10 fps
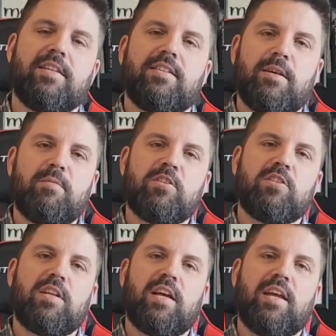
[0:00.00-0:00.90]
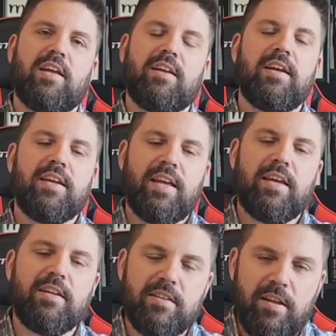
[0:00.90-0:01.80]
As I mentioned, I had
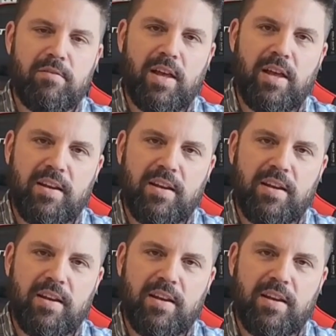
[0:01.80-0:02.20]
Caden Love on.